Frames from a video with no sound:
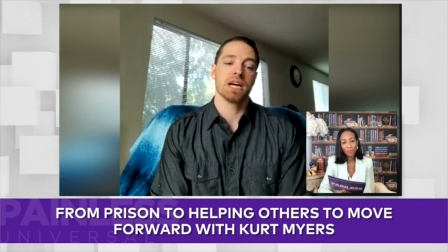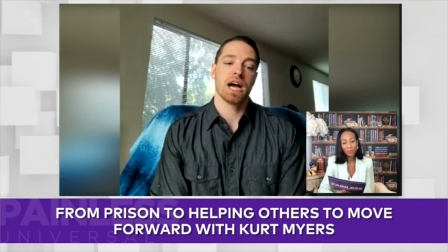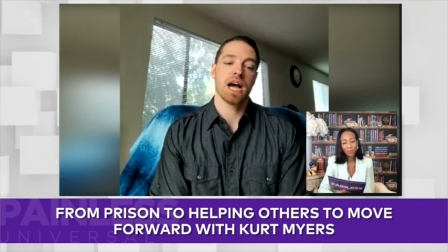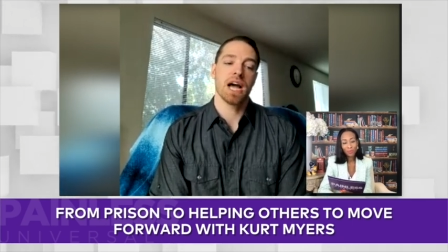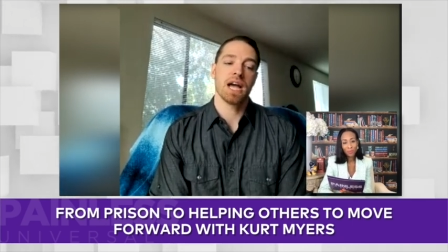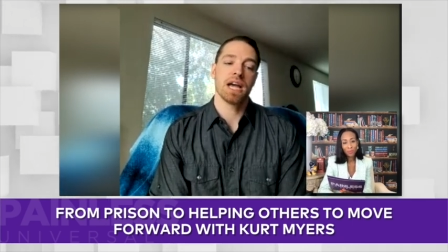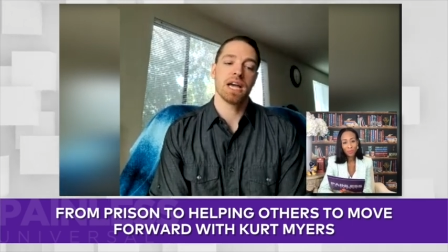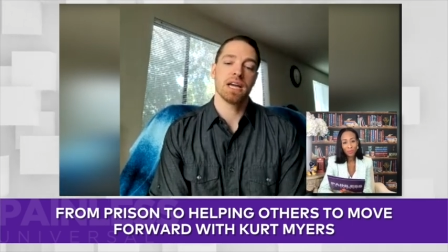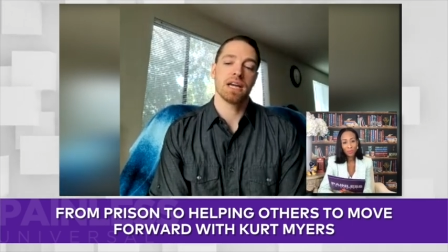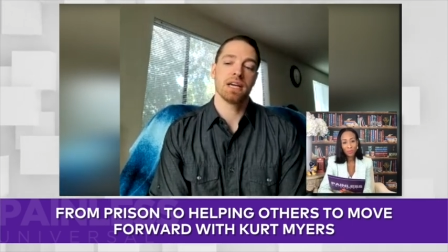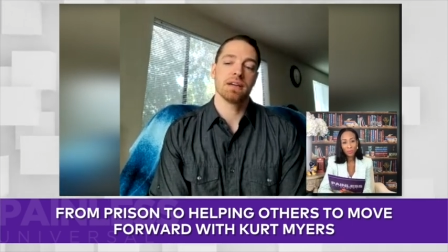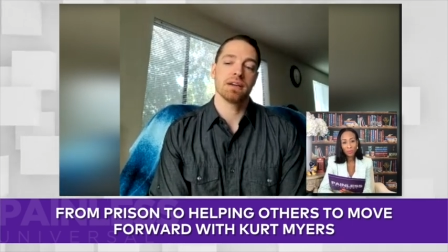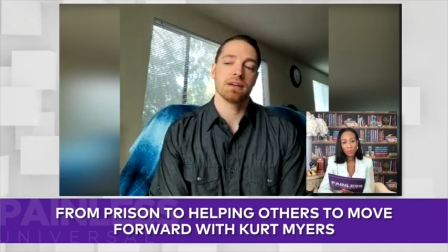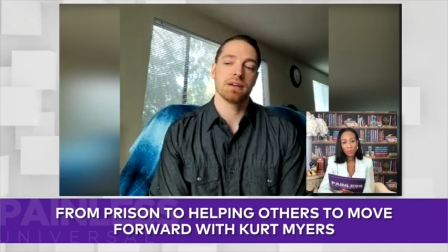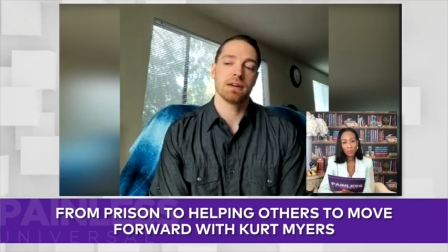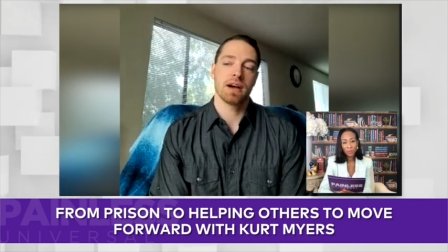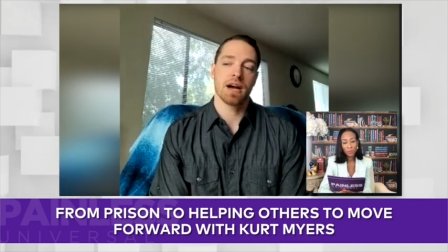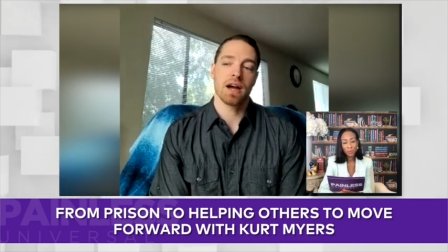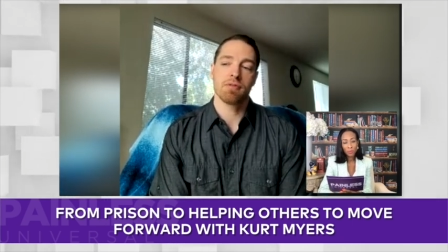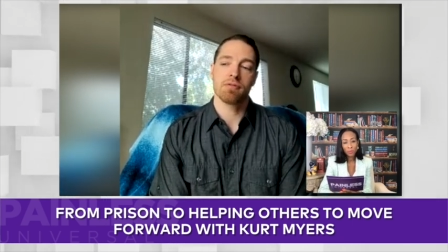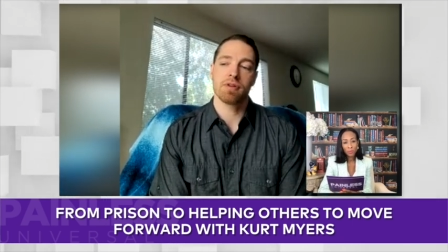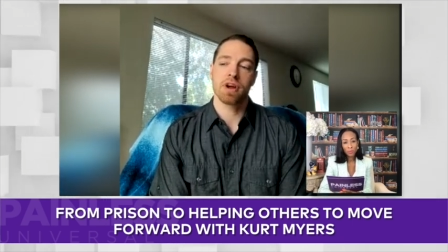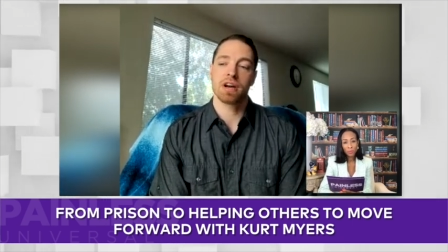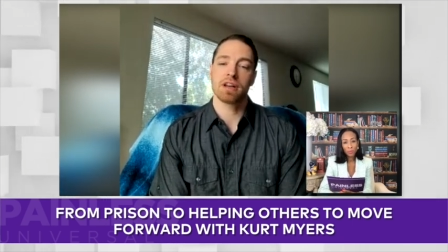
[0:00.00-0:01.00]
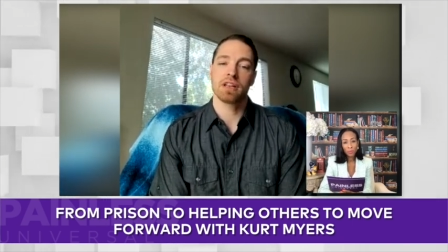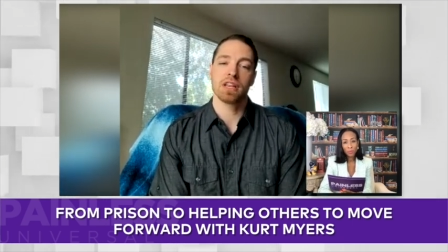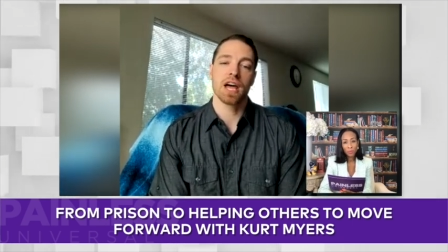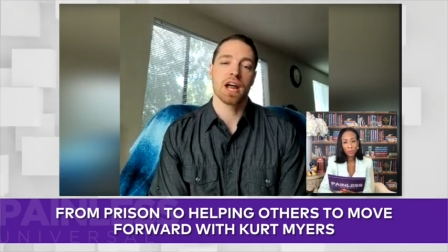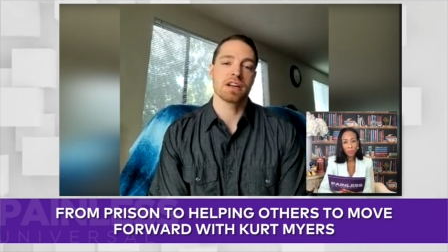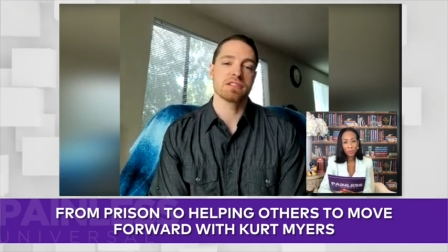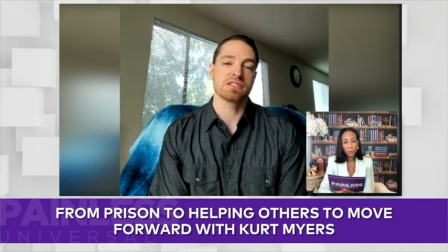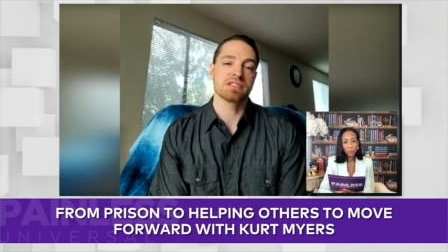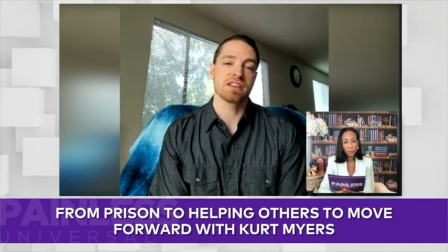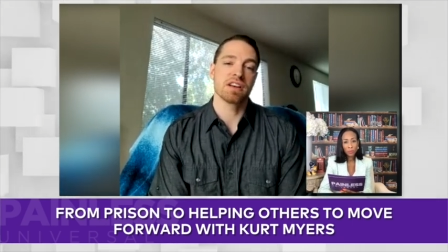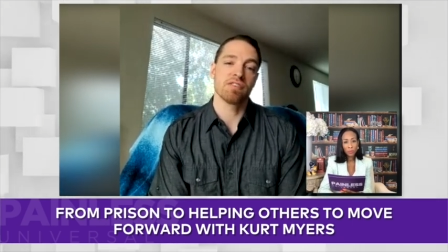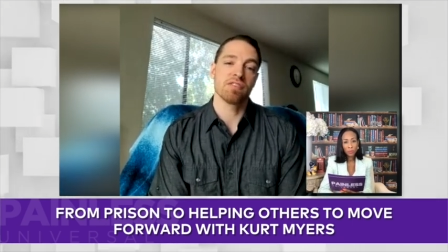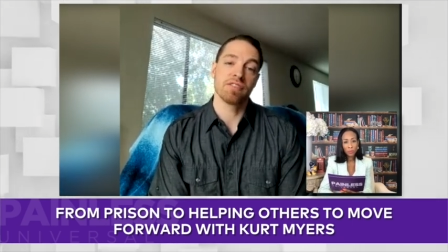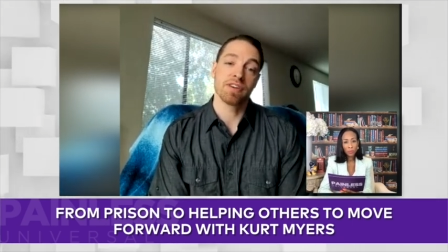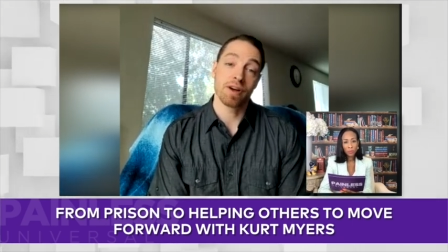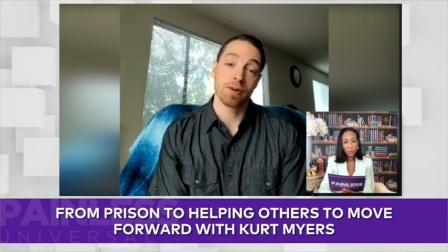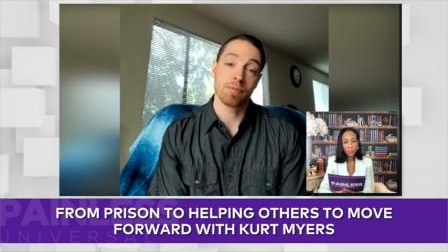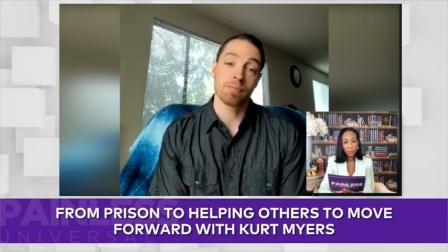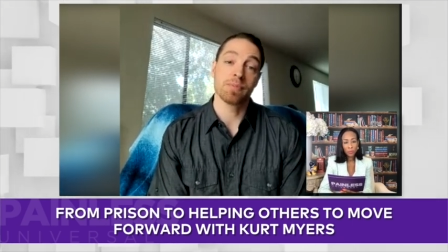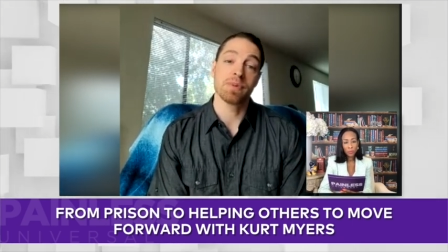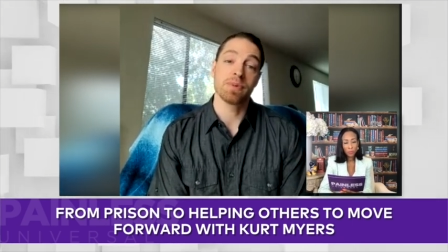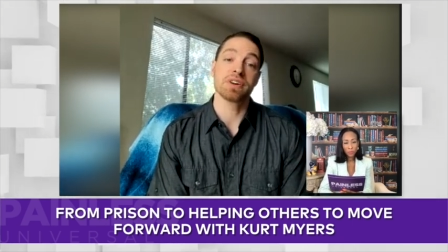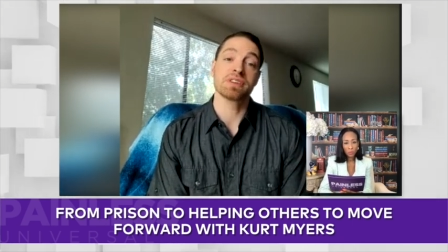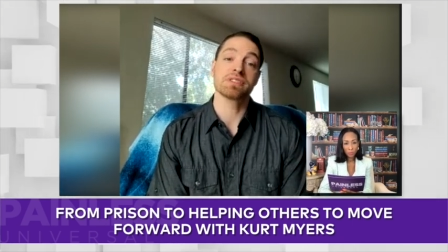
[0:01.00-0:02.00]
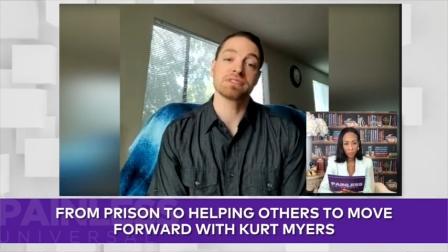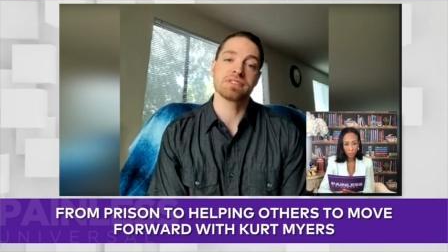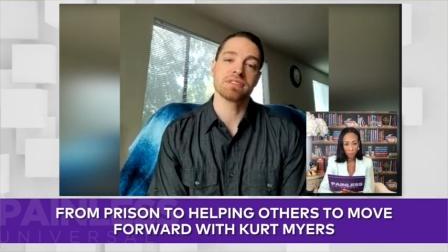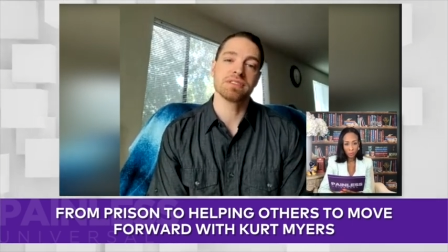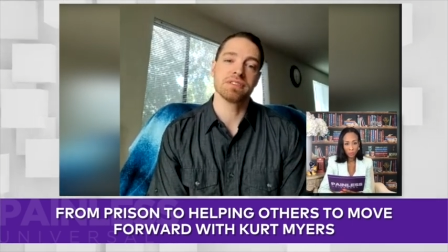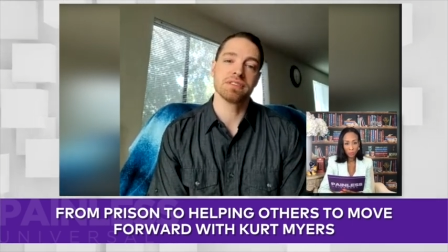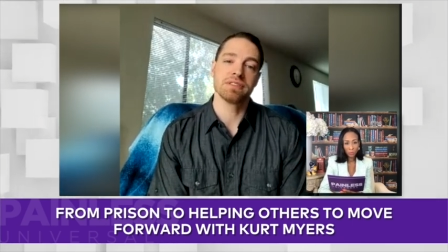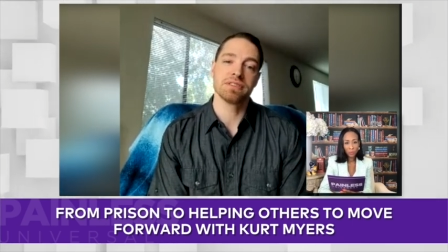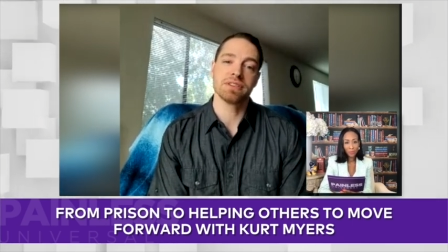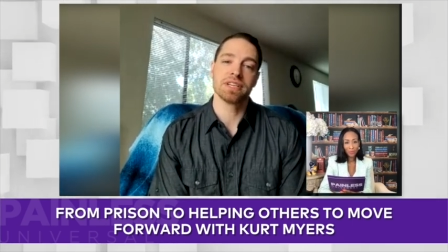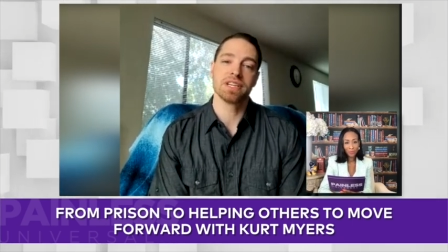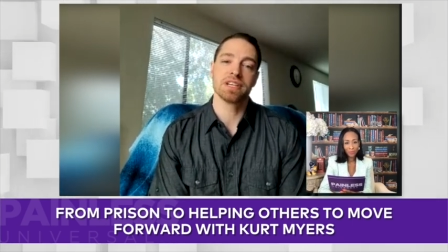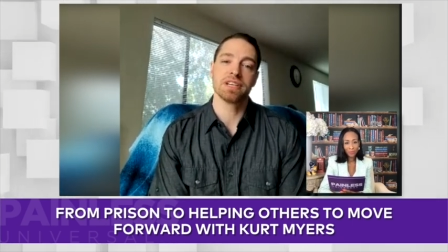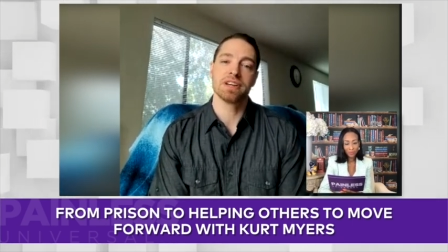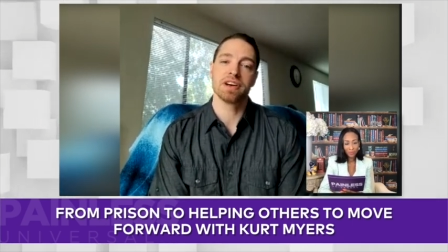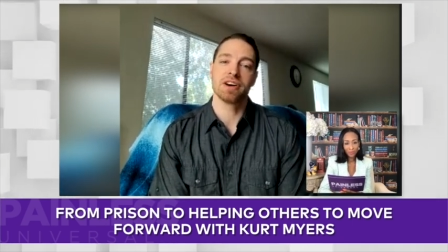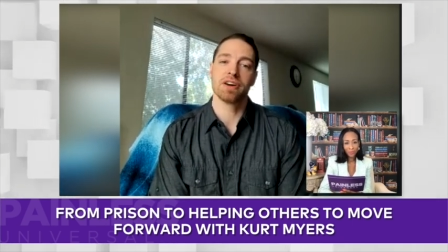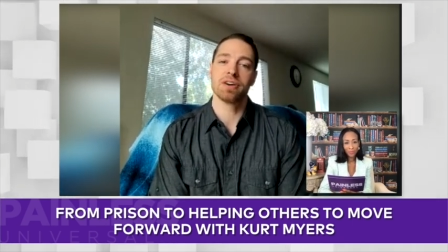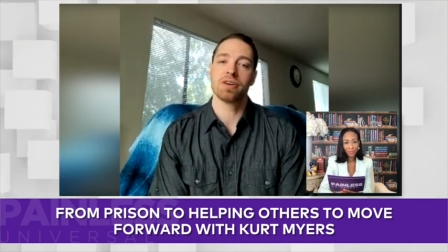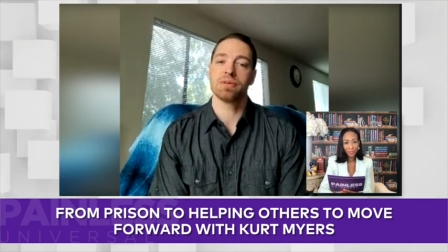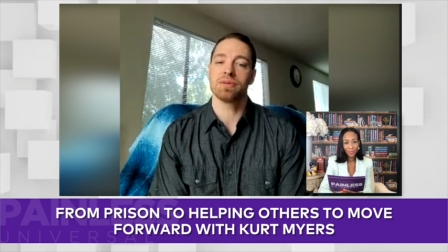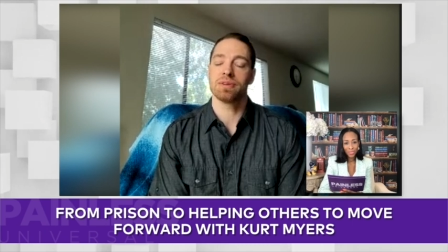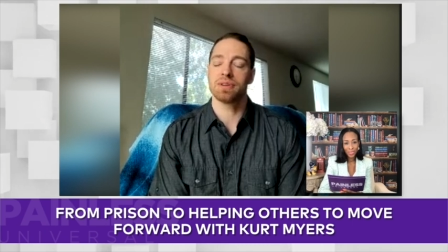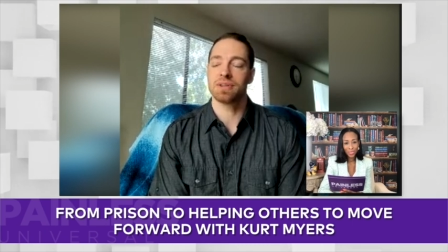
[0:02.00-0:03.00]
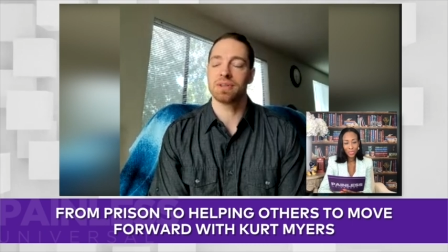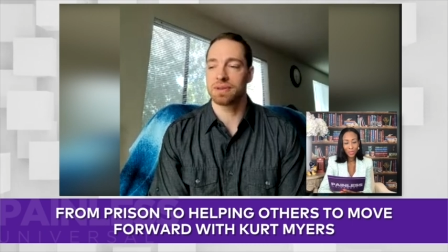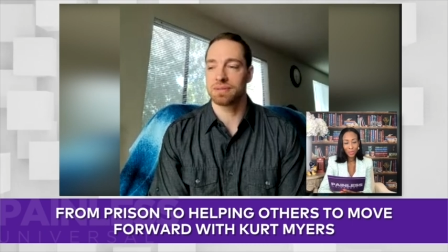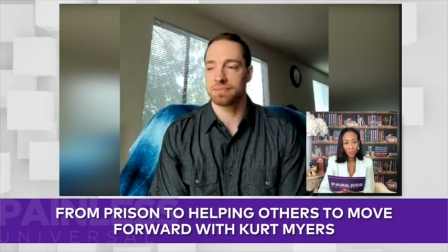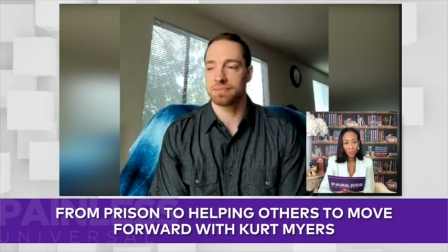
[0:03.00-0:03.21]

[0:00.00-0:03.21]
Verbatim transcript: I I read a lot of self help books too. You know, um,